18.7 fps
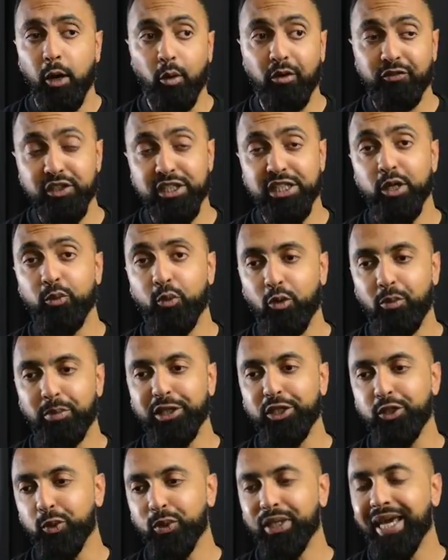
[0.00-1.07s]
Now obviously we'll
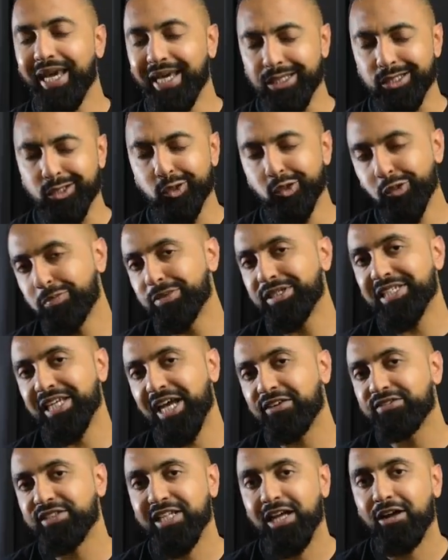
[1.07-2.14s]
be doing a super
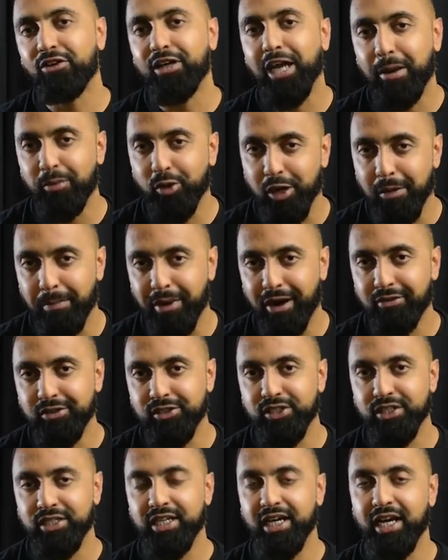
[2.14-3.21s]
SAF style camera
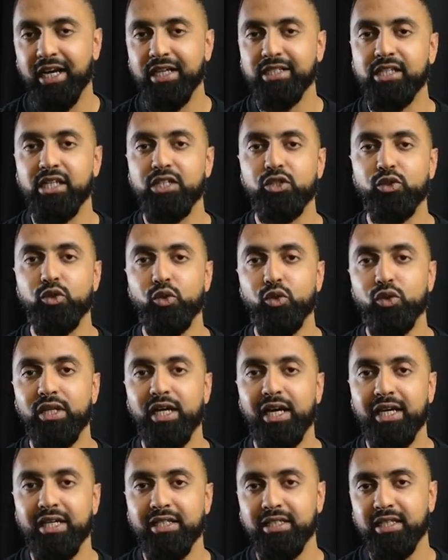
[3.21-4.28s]
comparison as soon
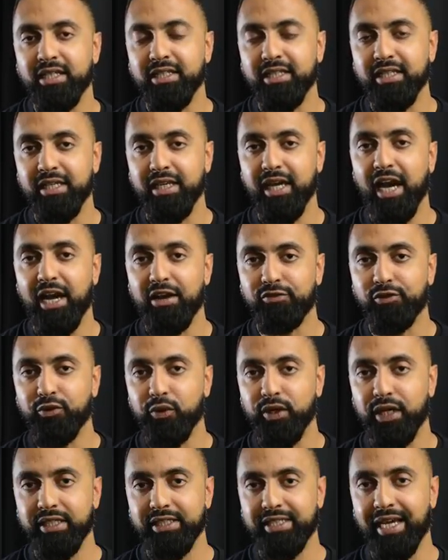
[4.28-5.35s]
as the
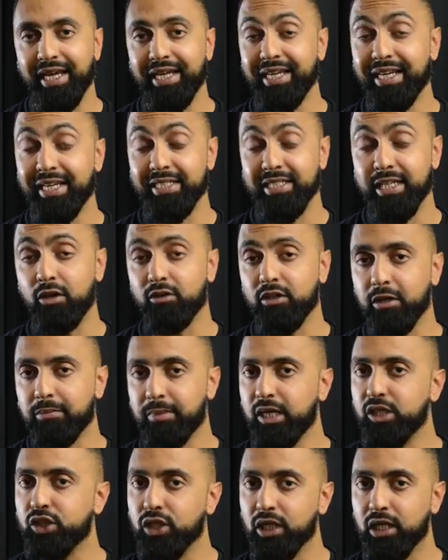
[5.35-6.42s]
iPhone 10 is out
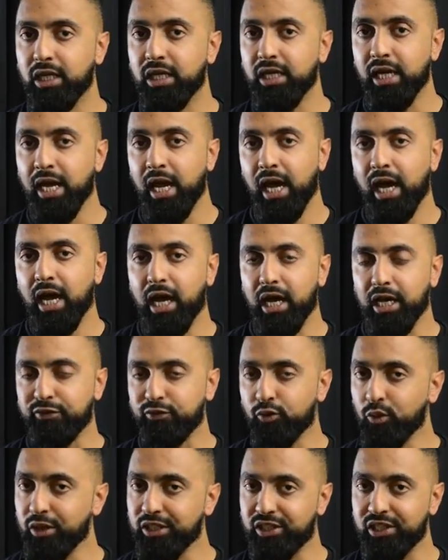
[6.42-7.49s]
commercially. And
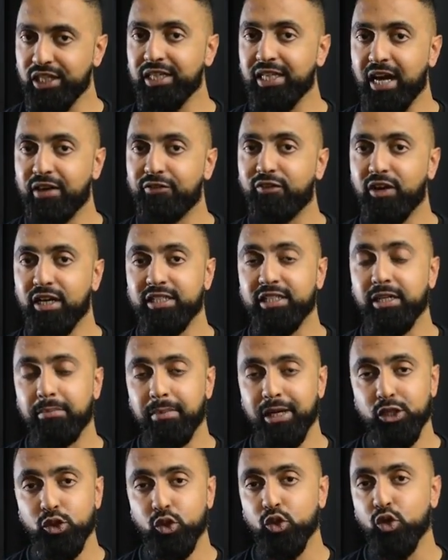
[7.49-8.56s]
if you want to see that first, then
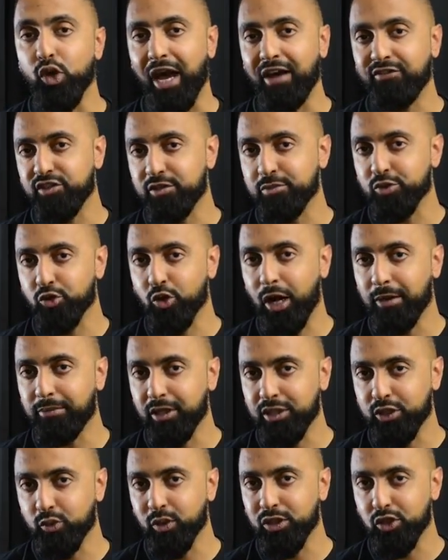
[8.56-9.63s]
make sure you have subscribed
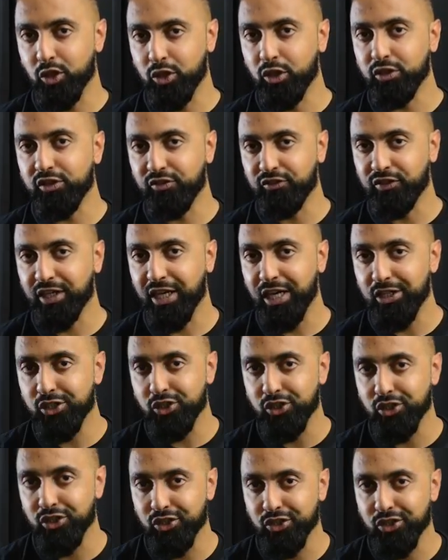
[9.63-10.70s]
and switch on
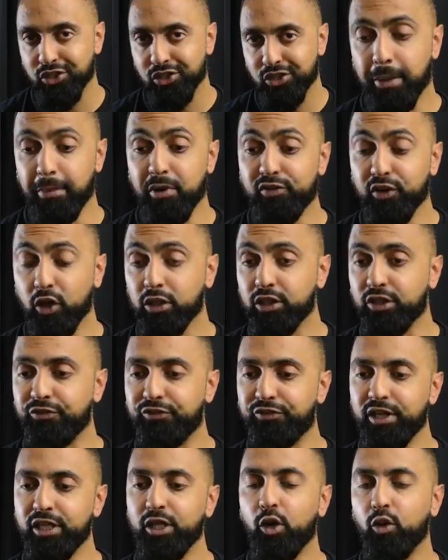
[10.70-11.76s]
notifications. Now moving on to
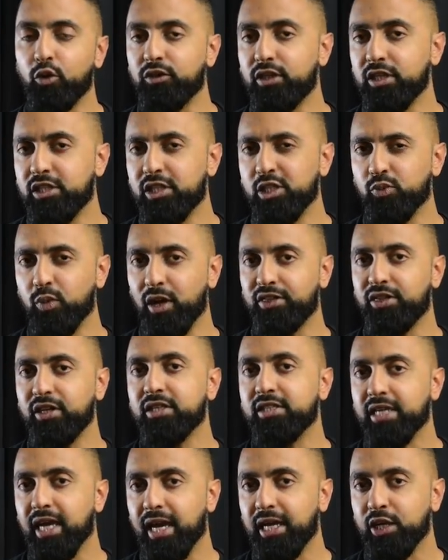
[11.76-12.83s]
video, this is where
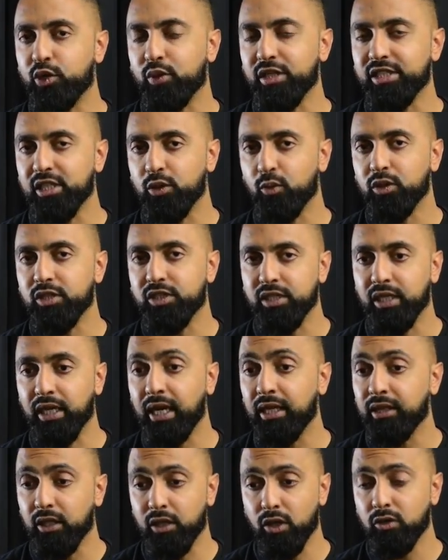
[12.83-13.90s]
things get interesting once
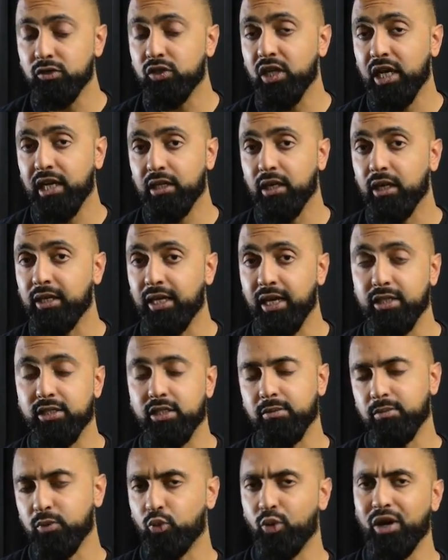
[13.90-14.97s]
again. The Note 8 takes
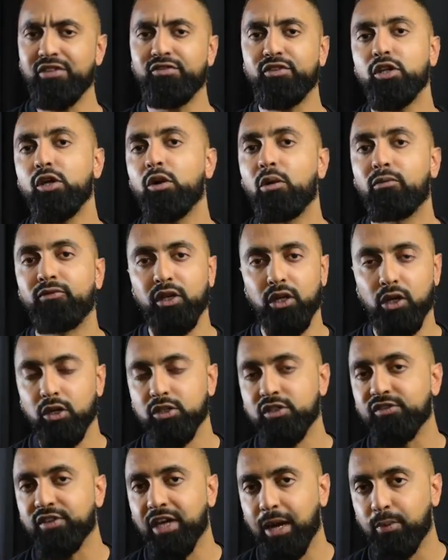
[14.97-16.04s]
some great video. I've done
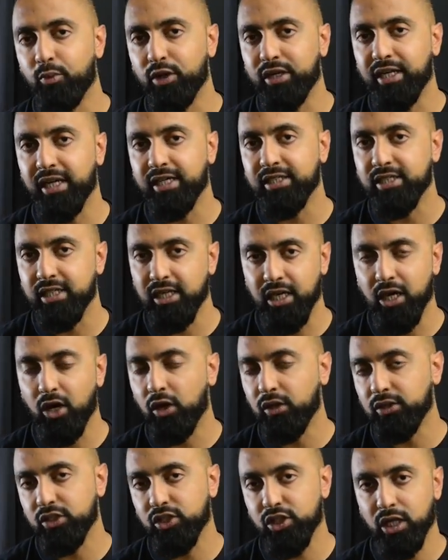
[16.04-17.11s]
lots of camera tests here
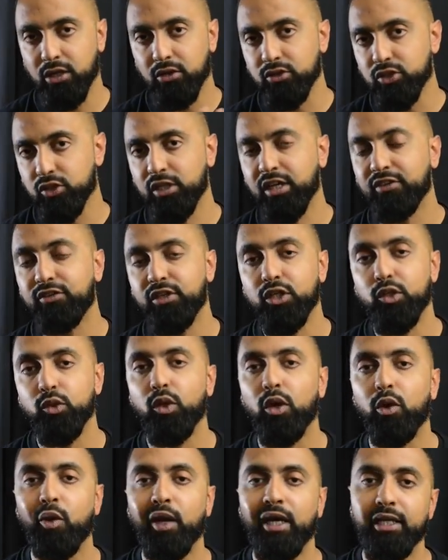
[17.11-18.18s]
on the channel, so definitely do
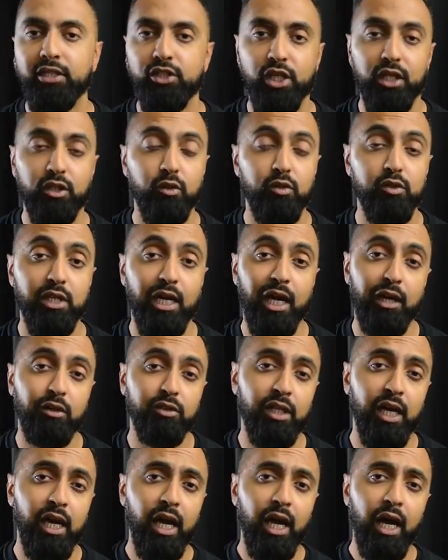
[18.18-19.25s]
go ahead and check those
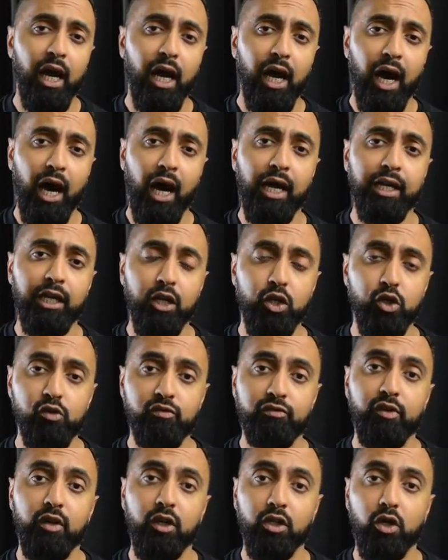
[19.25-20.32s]
out. And
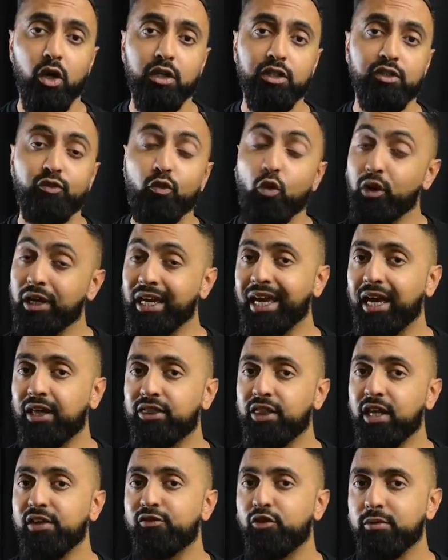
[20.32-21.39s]
you've got 4K
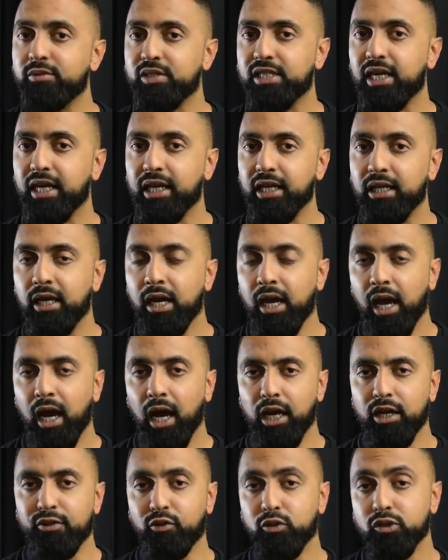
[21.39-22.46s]
at 30 frames a second.
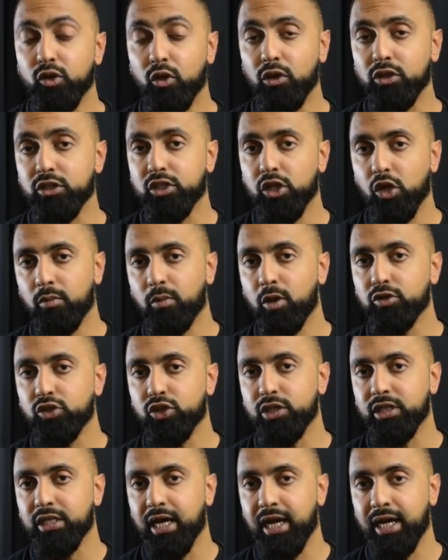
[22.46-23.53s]
You've also got slow
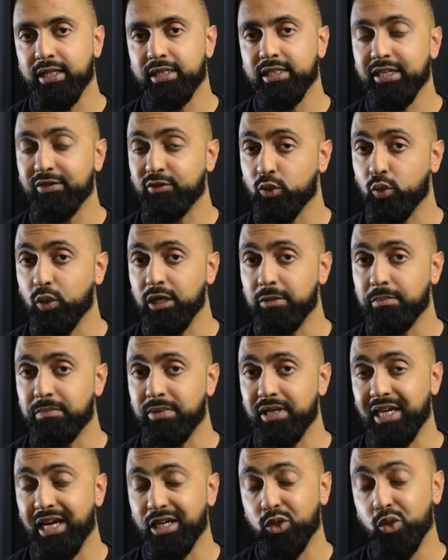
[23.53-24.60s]
motion at
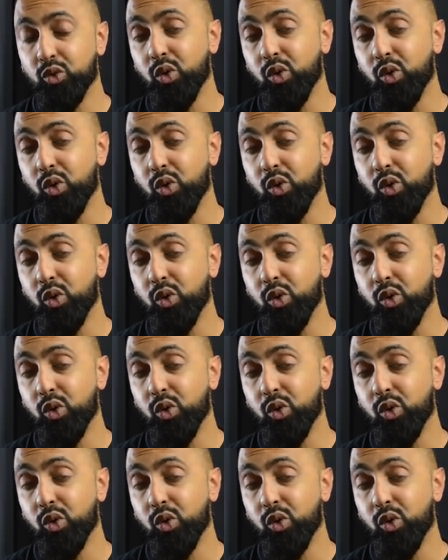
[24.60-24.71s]
720p at